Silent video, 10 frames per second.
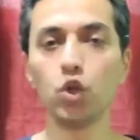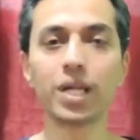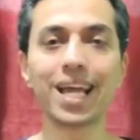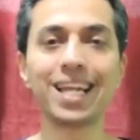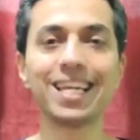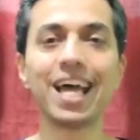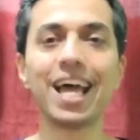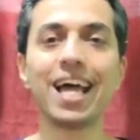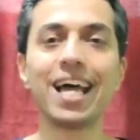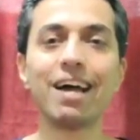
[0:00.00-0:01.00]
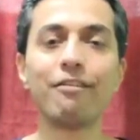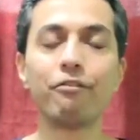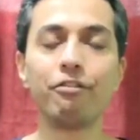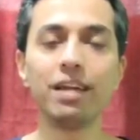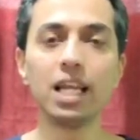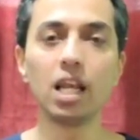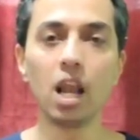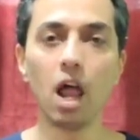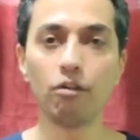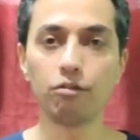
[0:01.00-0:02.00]
You can feel
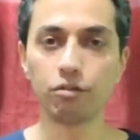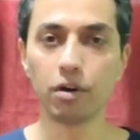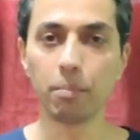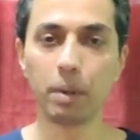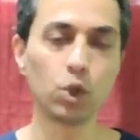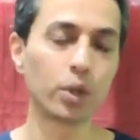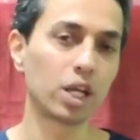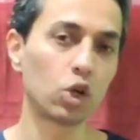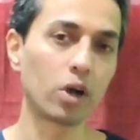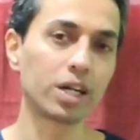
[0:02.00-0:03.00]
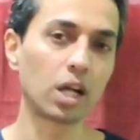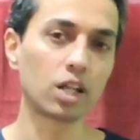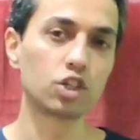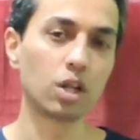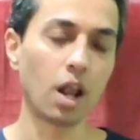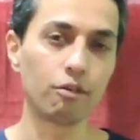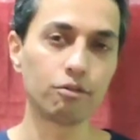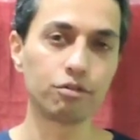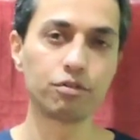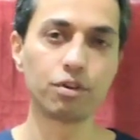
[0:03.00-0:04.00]
love, but you cannot touch
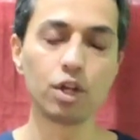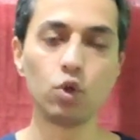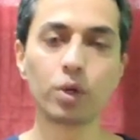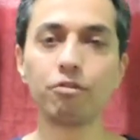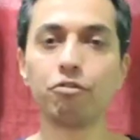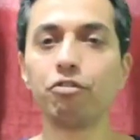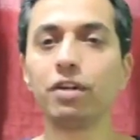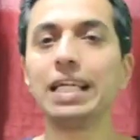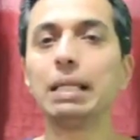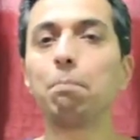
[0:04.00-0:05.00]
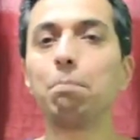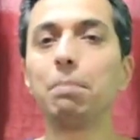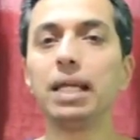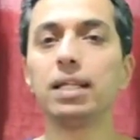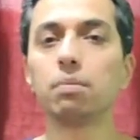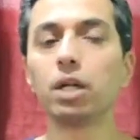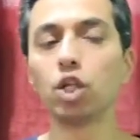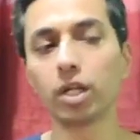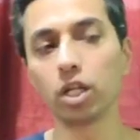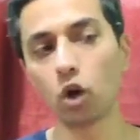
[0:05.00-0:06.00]
love. You can feel peace,
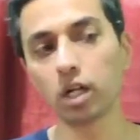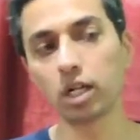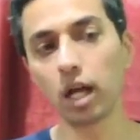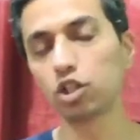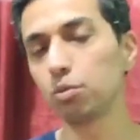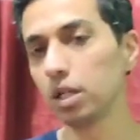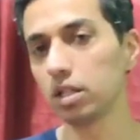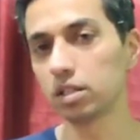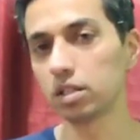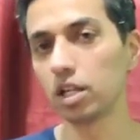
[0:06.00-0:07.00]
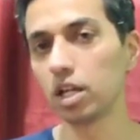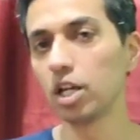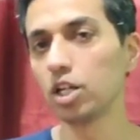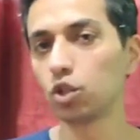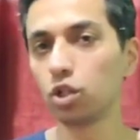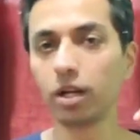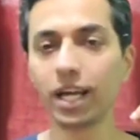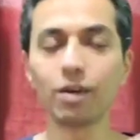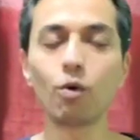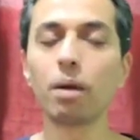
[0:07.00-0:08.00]
but you cannot touch peace. So you're
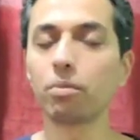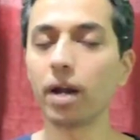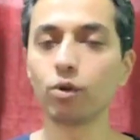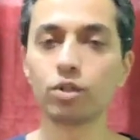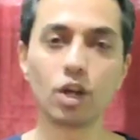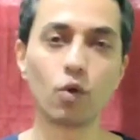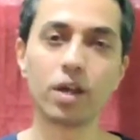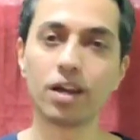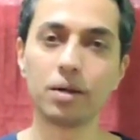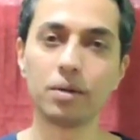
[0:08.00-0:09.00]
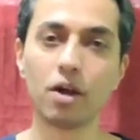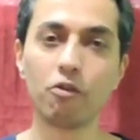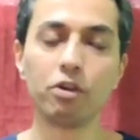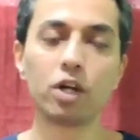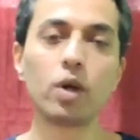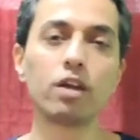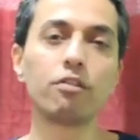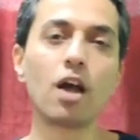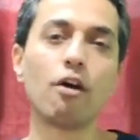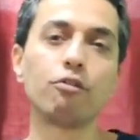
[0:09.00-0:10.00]
getting what I'm trying to say over here. We are
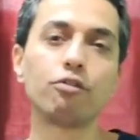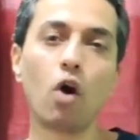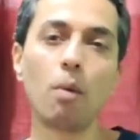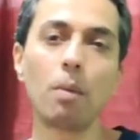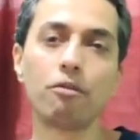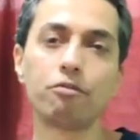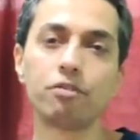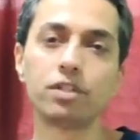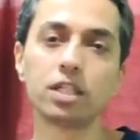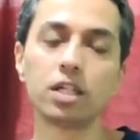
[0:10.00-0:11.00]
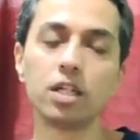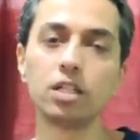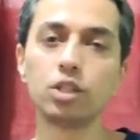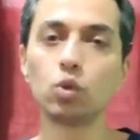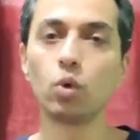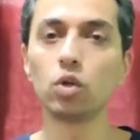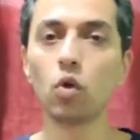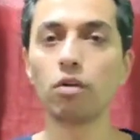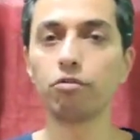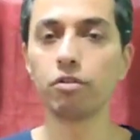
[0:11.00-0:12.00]
going from a physical to a
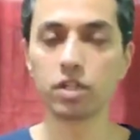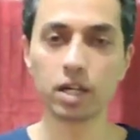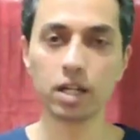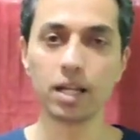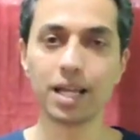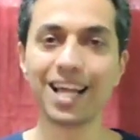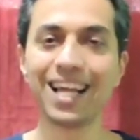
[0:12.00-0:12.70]
non physical.